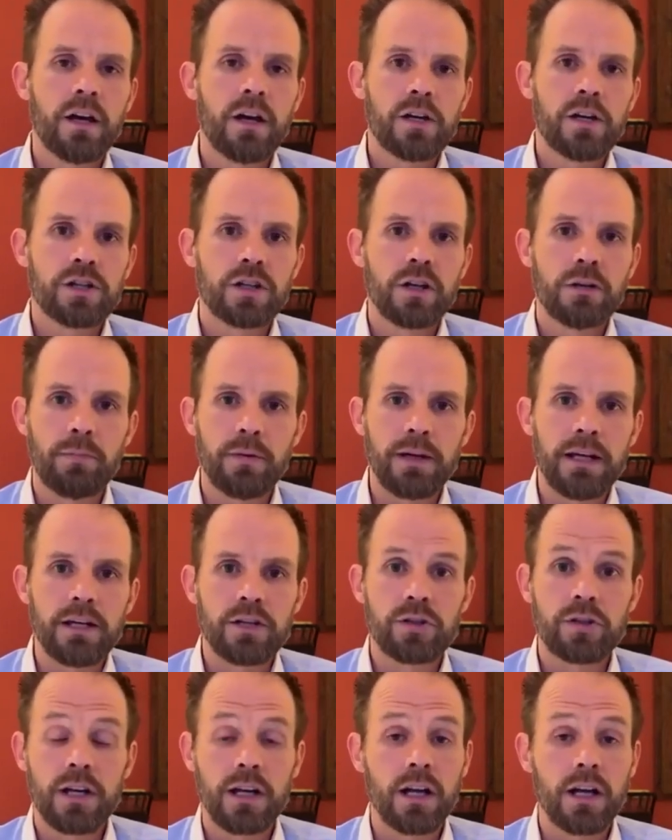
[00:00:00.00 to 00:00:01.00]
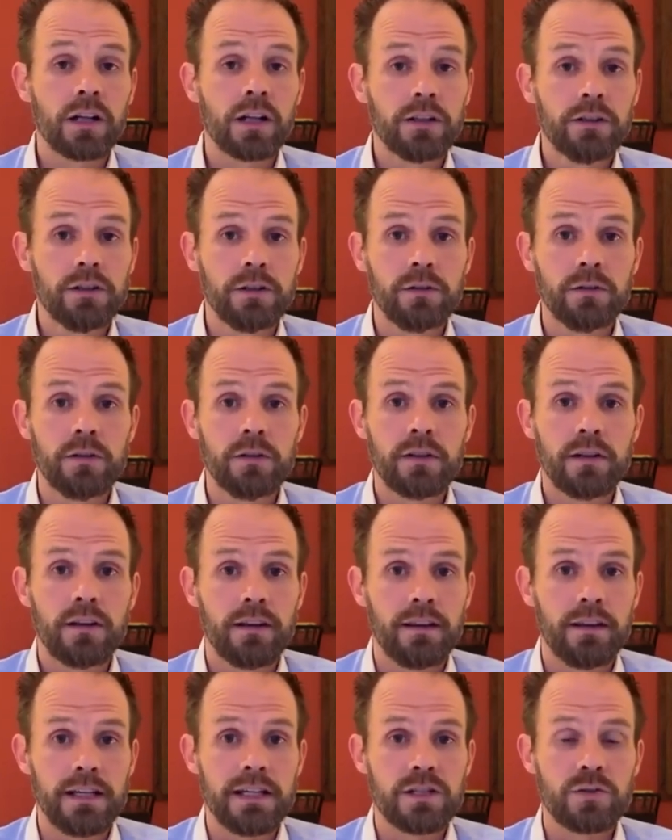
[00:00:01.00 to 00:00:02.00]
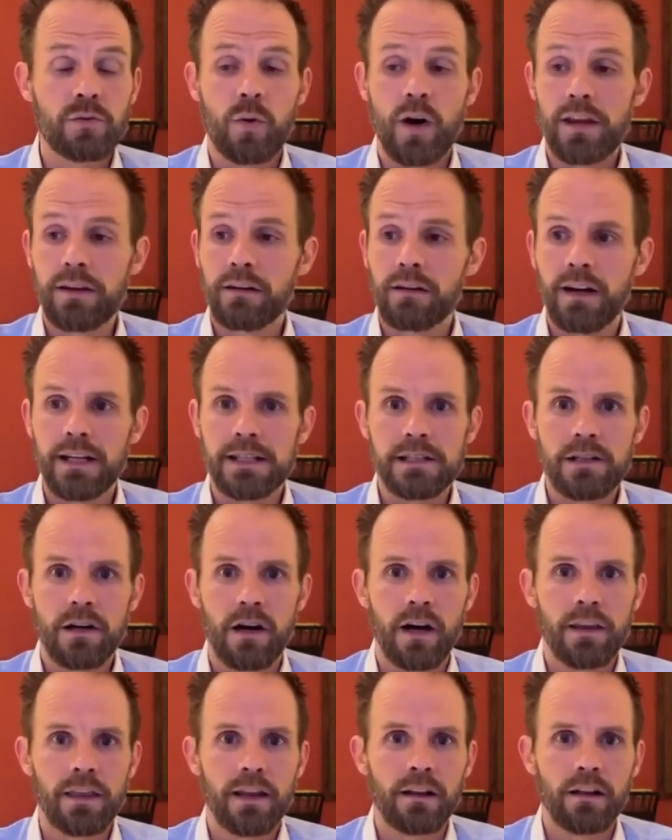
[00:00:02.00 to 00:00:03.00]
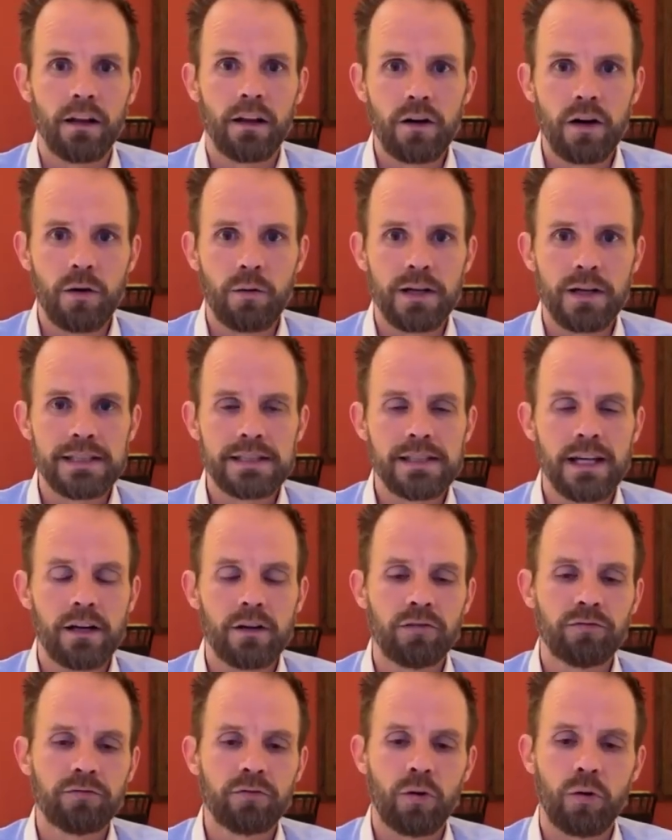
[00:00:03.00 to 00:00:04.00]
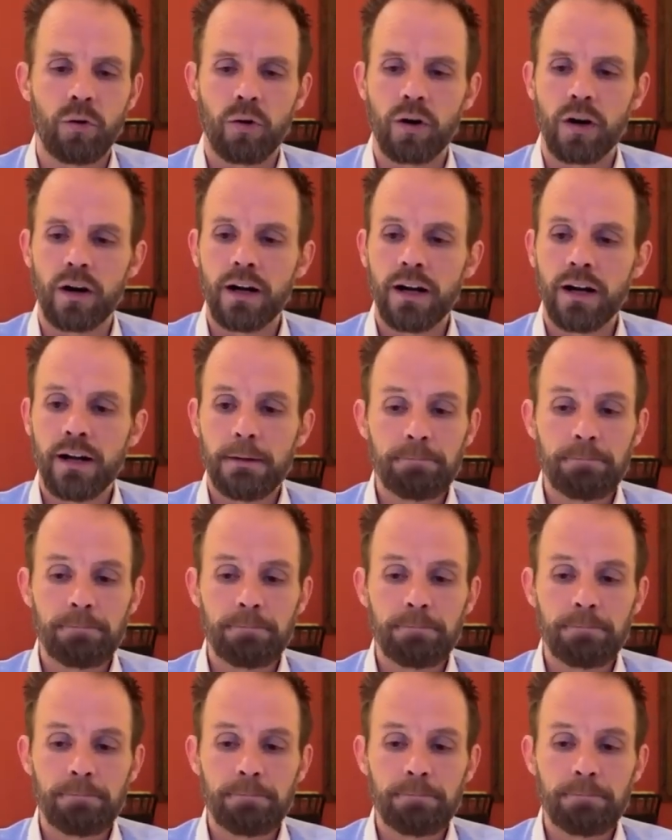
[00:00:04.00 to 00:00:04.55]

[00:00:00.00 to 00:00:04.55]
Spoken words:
should include these, whether it's on the logo itself or